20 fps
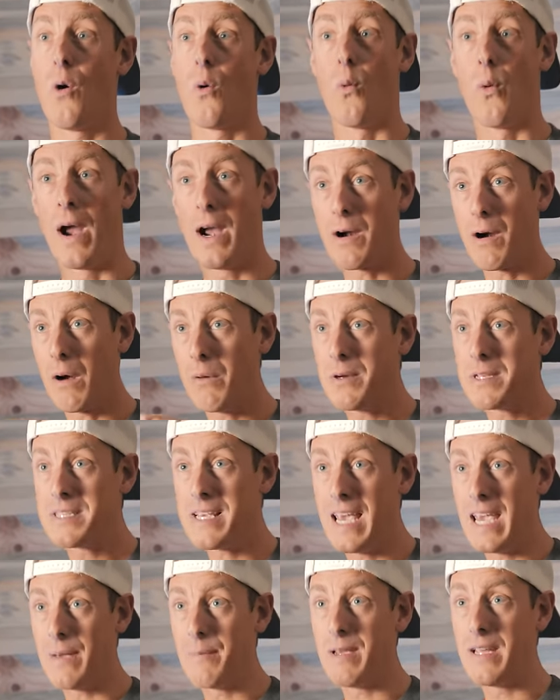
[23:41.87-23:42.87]
Where I
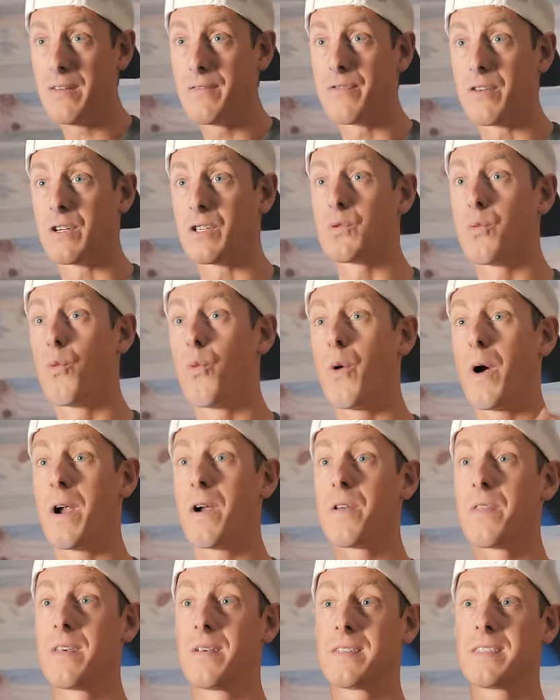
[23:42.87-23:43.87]
was aiming versus
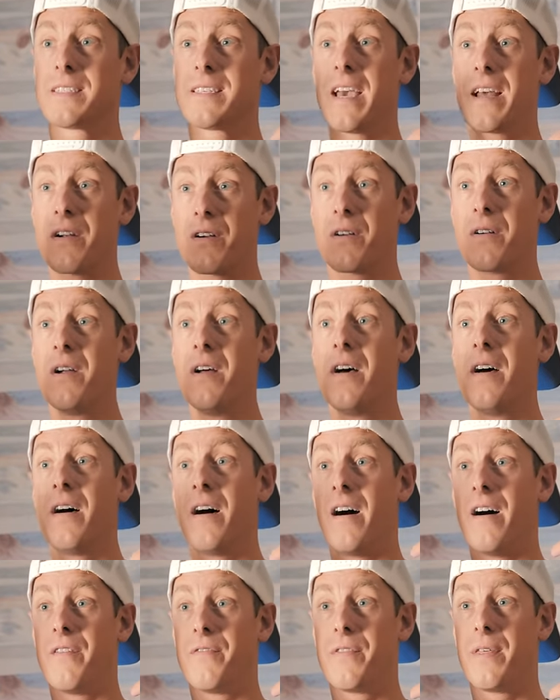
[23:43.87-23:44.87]
where the center
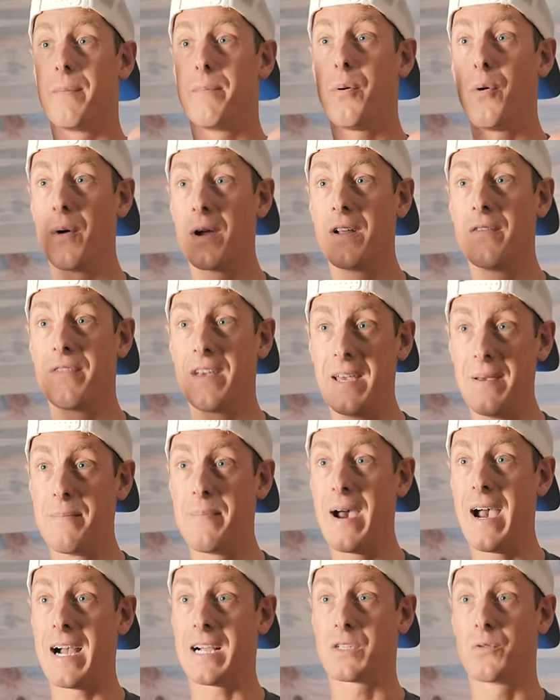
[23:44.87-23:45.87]
of the point of
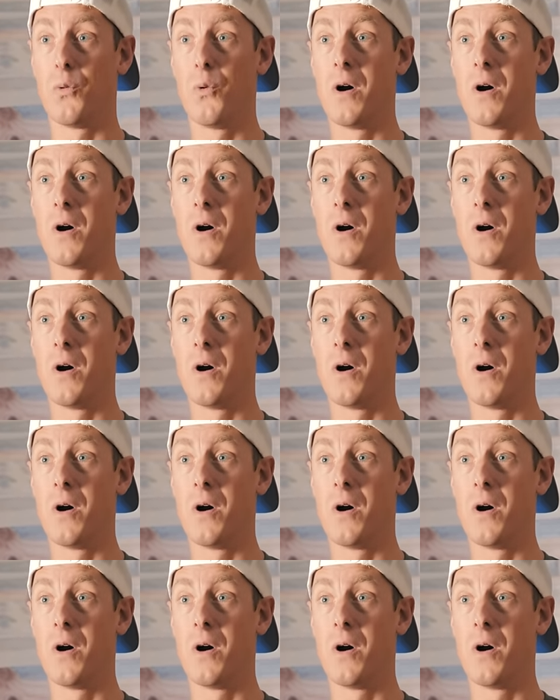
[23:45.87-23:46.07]
impact